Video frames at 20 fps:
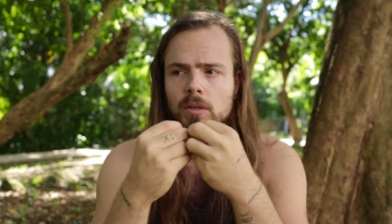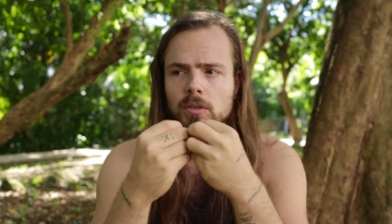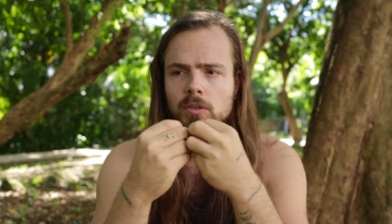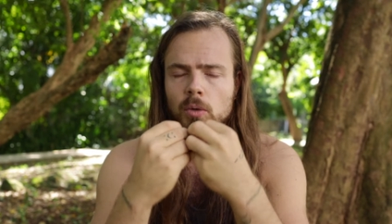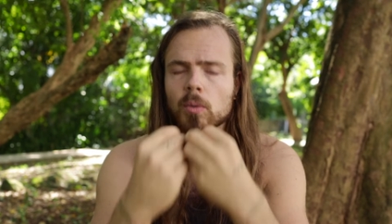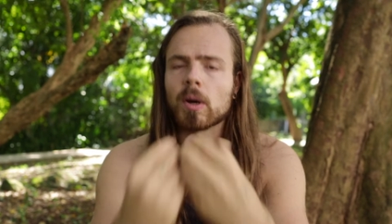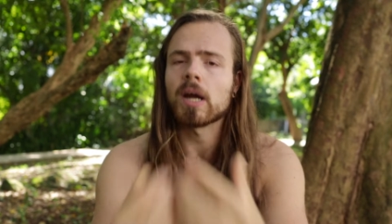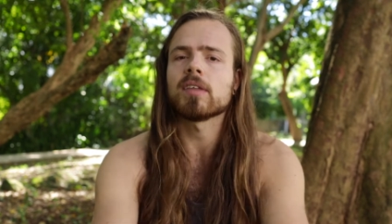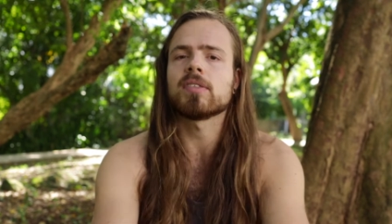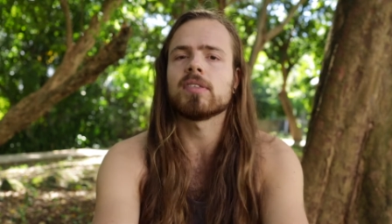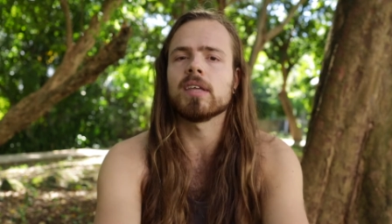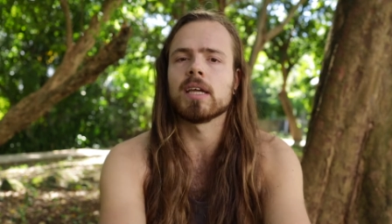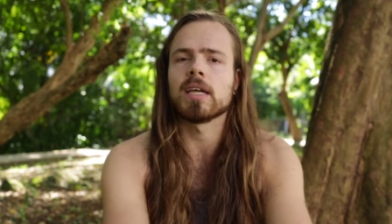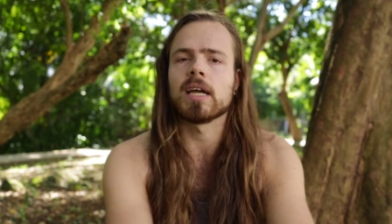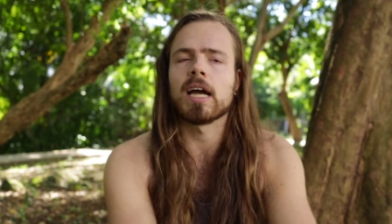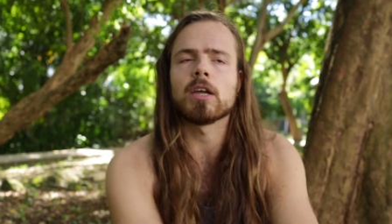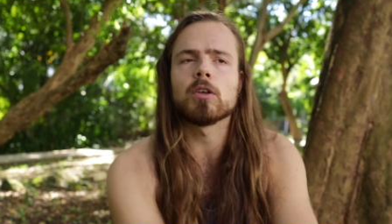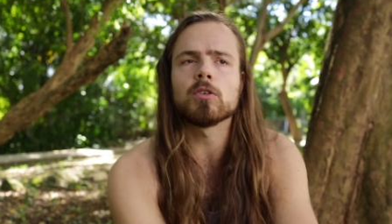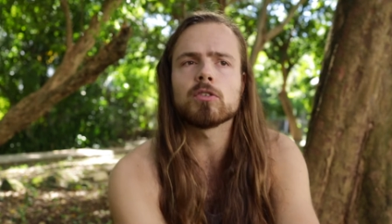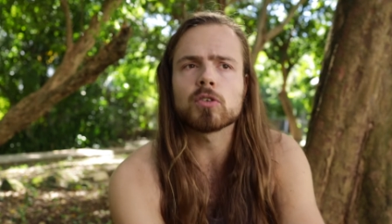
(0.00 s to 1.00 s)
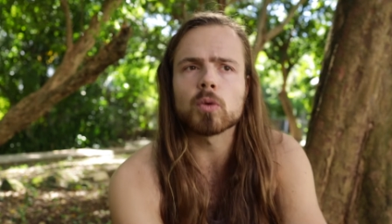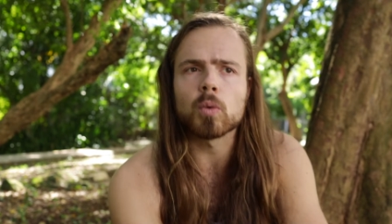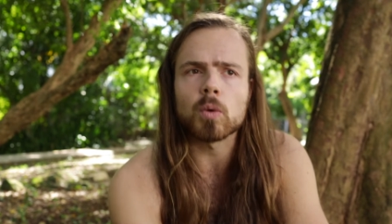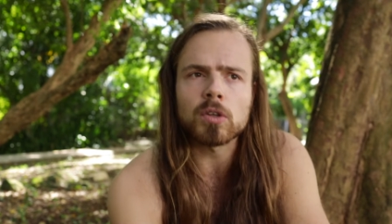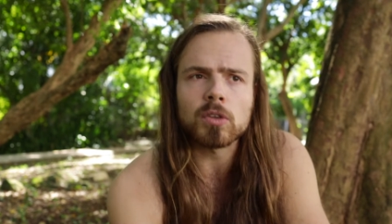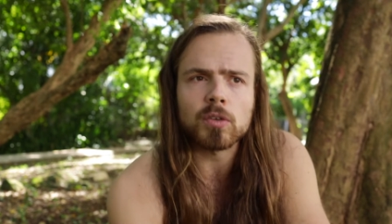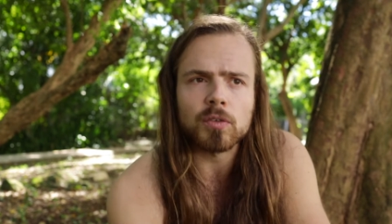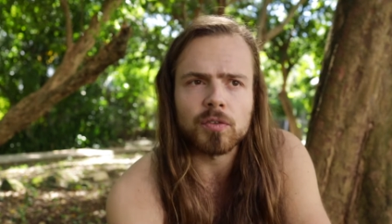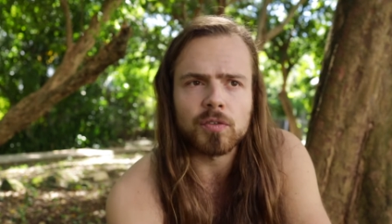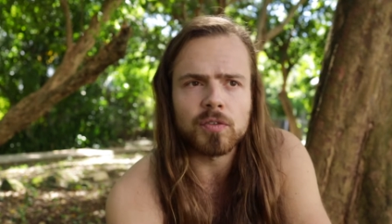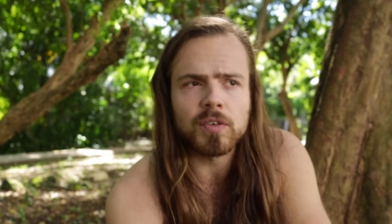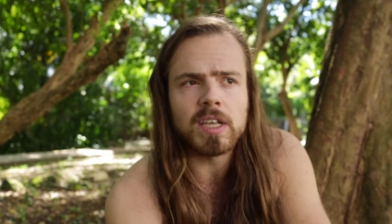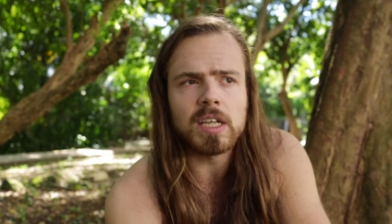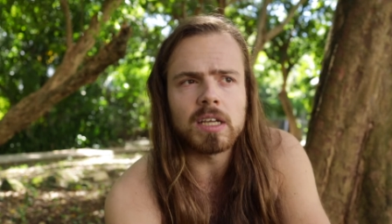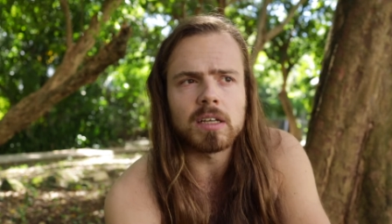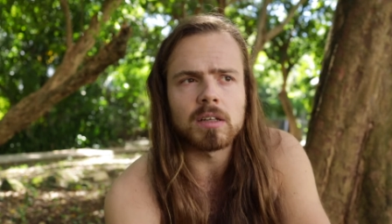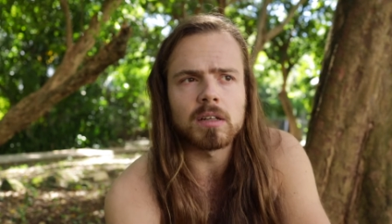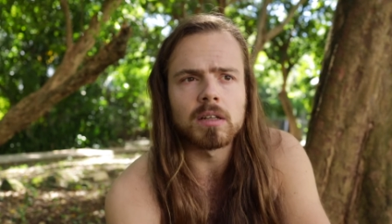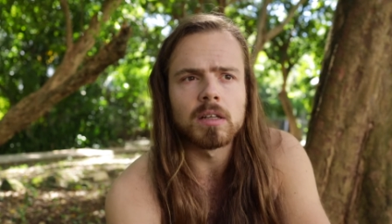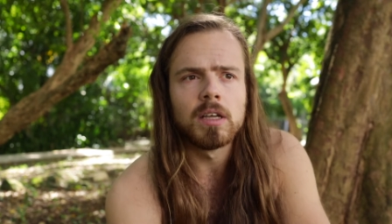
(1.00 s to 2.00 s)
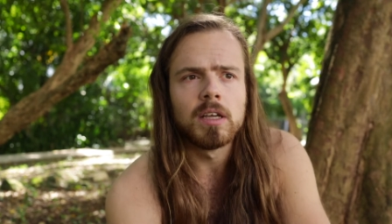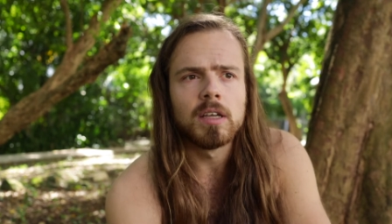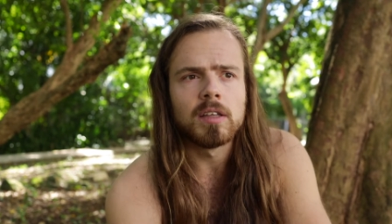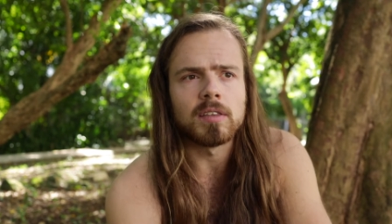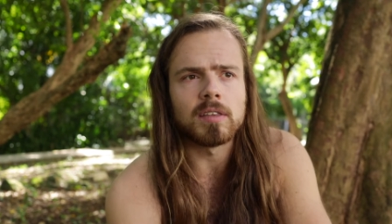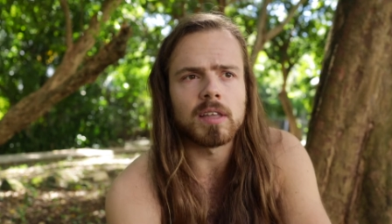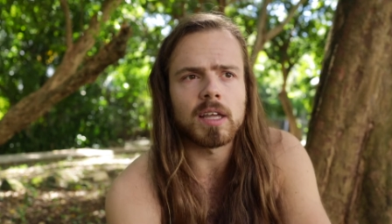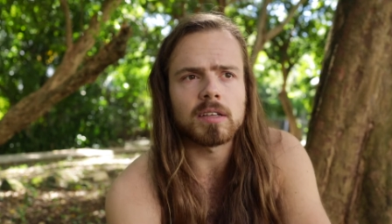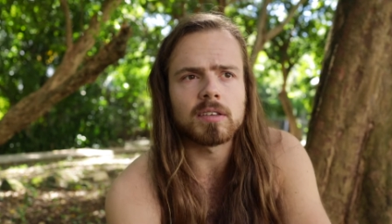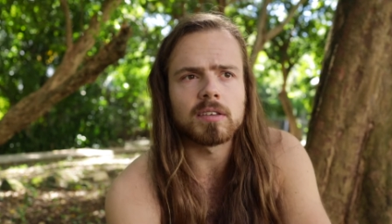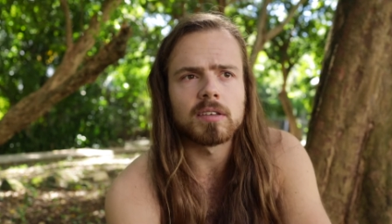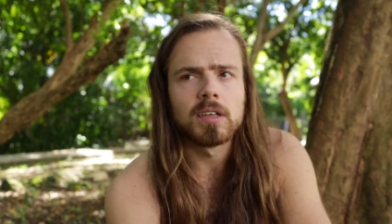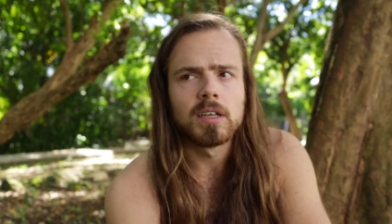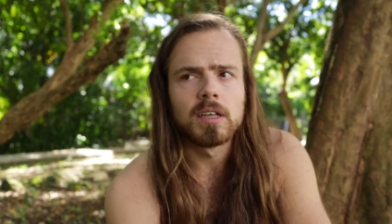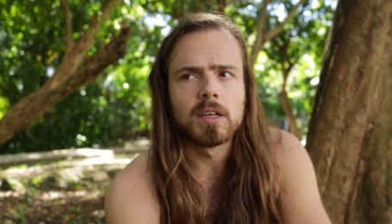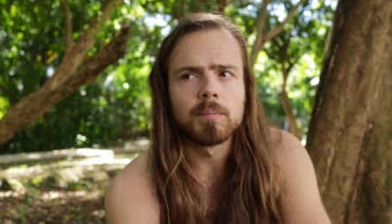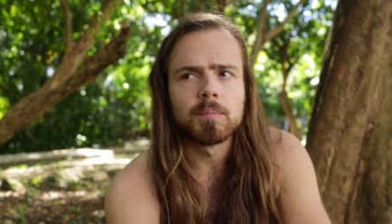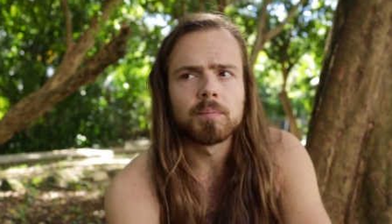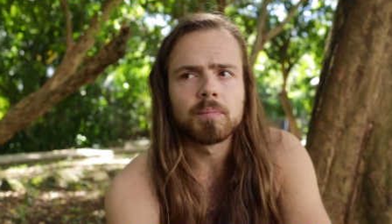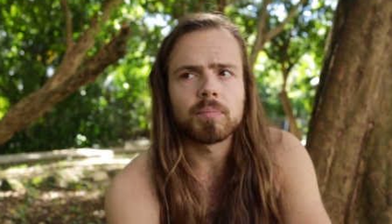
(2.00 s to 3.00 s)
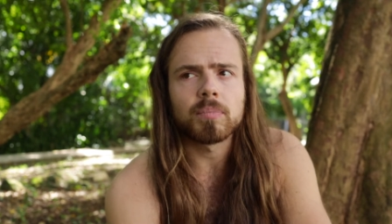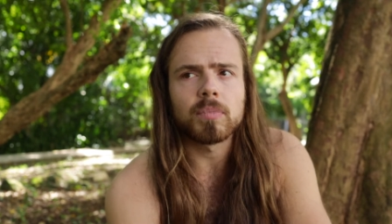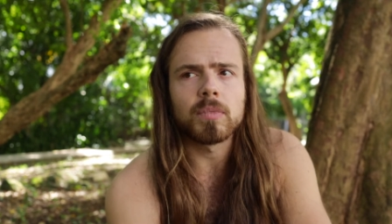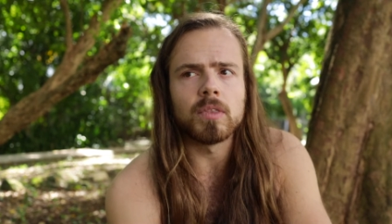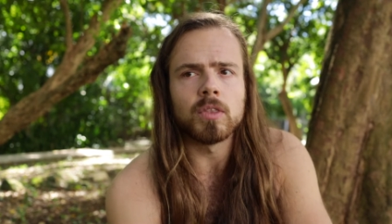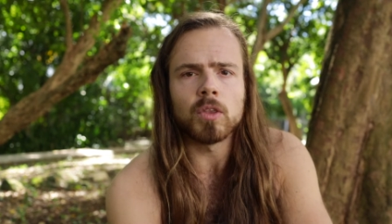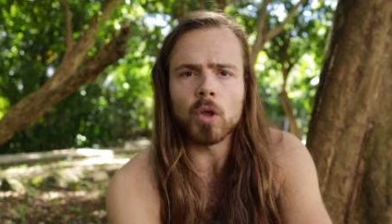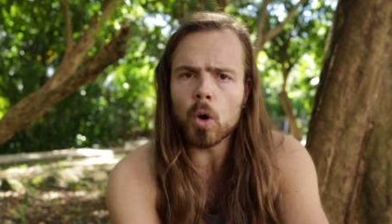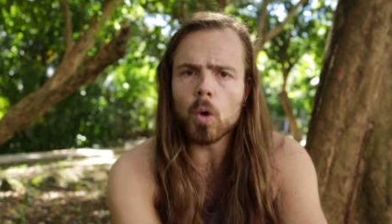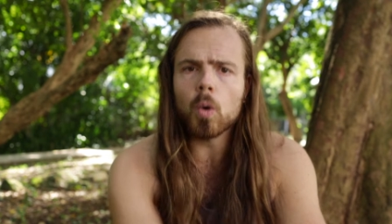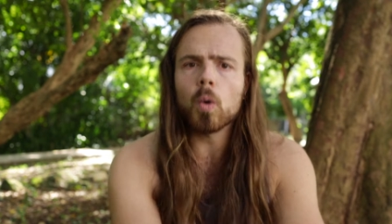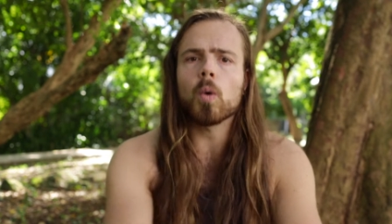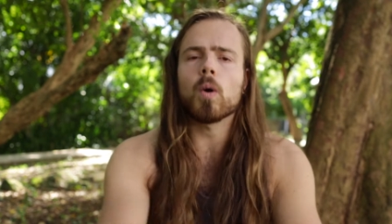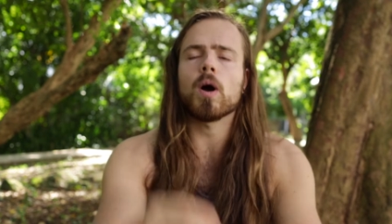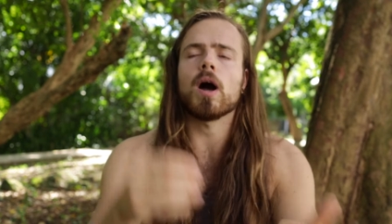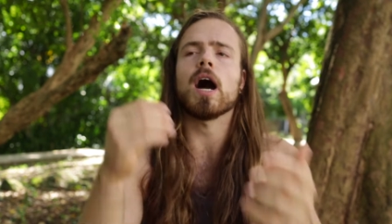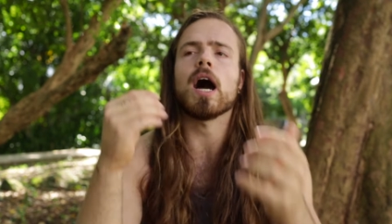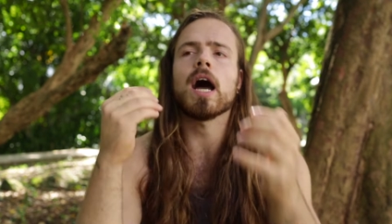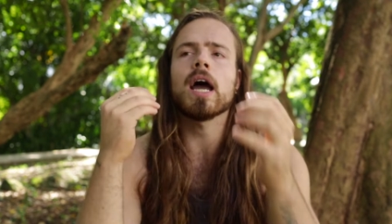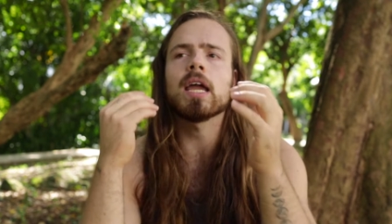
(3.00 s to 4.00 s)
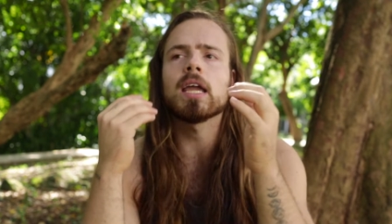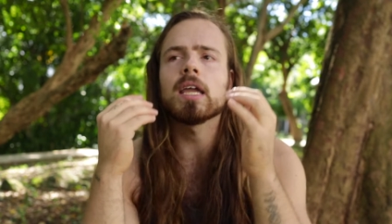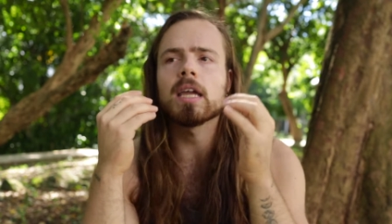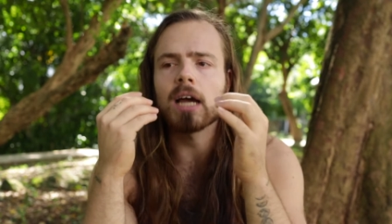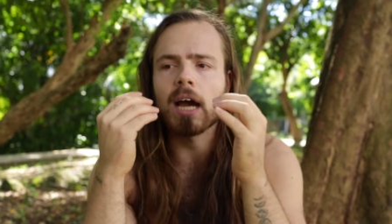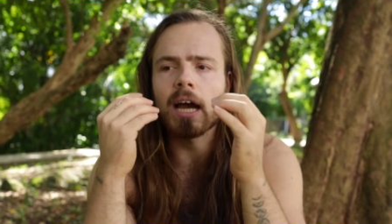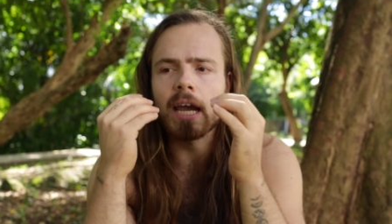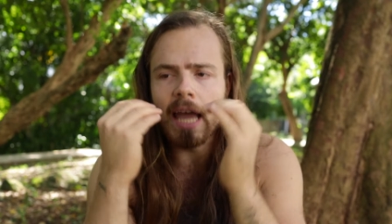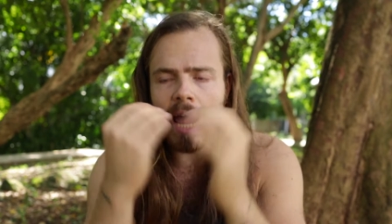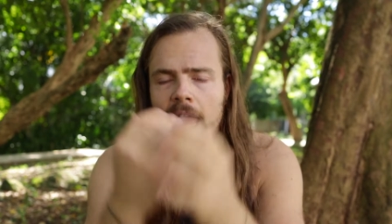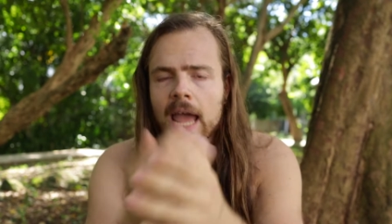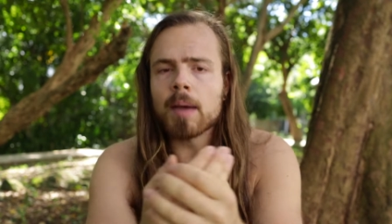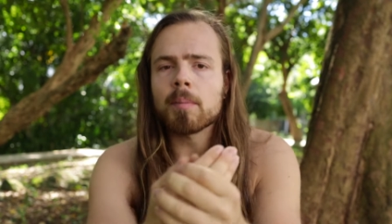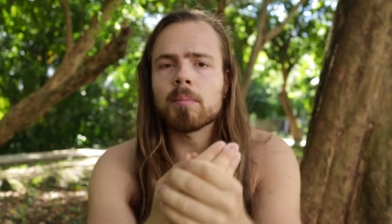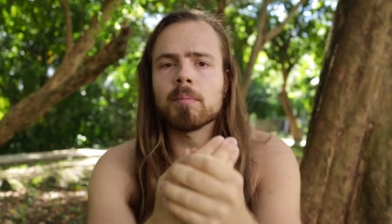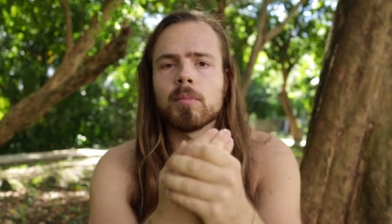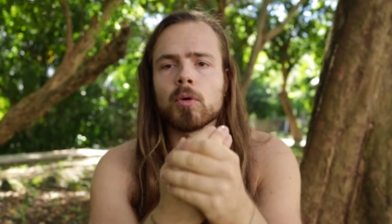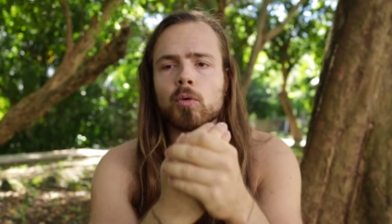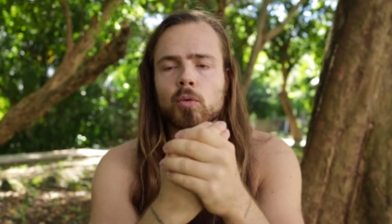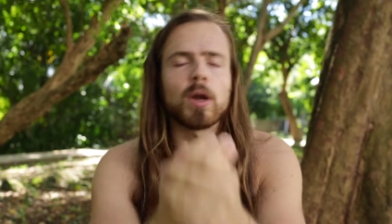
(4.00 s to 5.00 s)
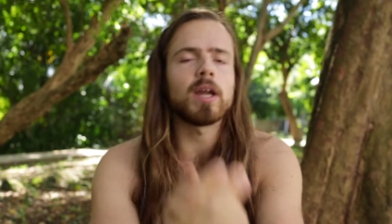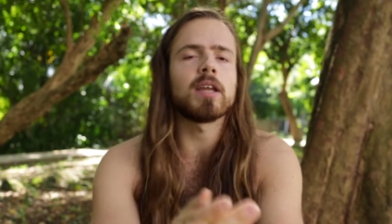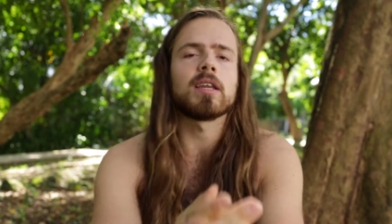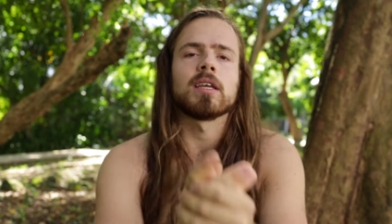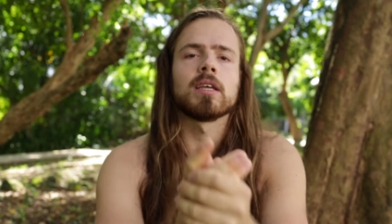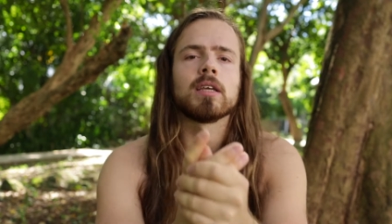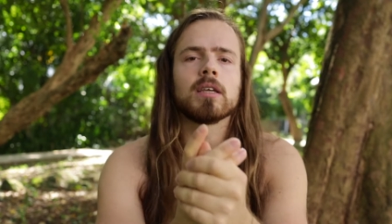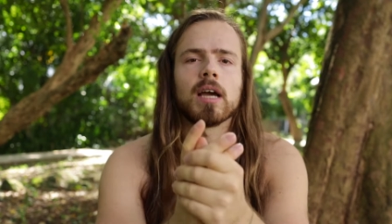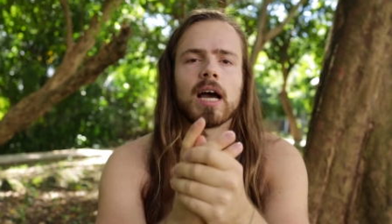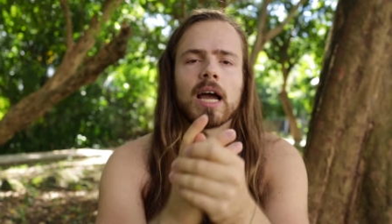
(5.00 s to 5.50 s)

the right thing. I used to want to feel that, no, I, I am ready.